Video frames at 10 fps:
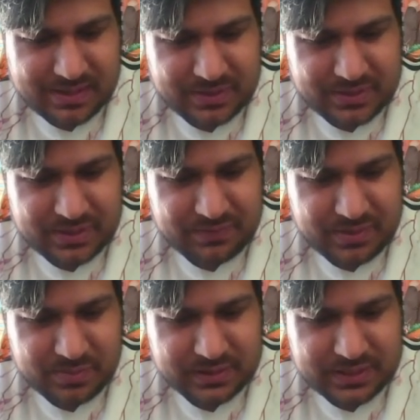You
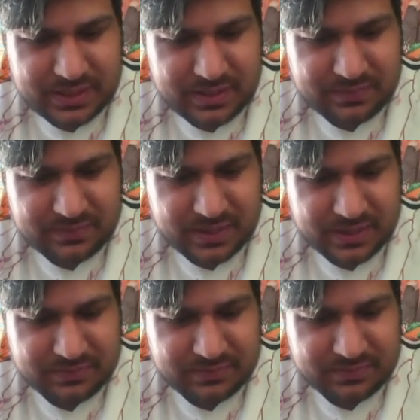definitely want the Leech
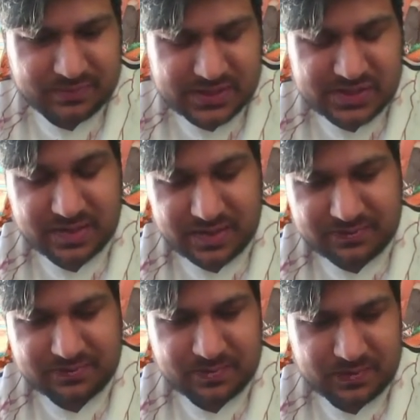
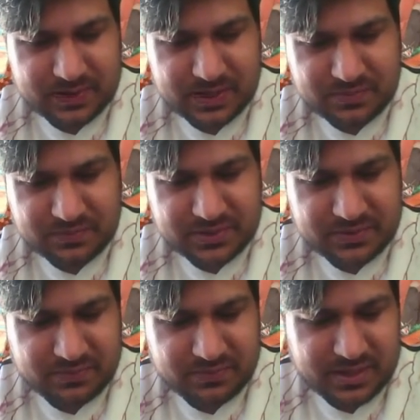Life Move Gauge Refresh
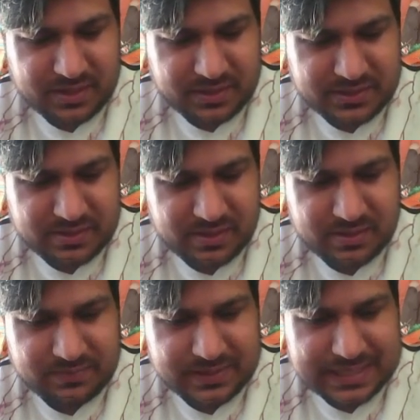3, Leech
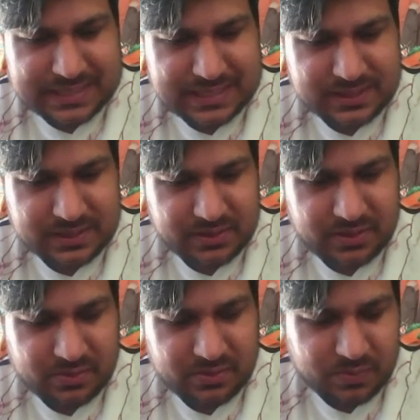Life Catalytic
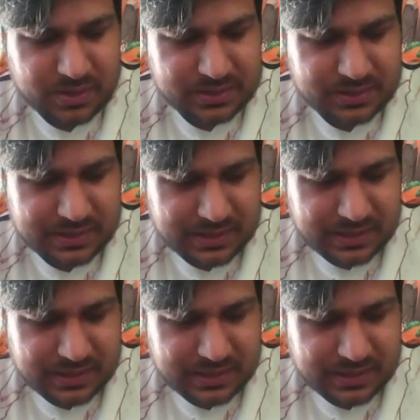Cure 1,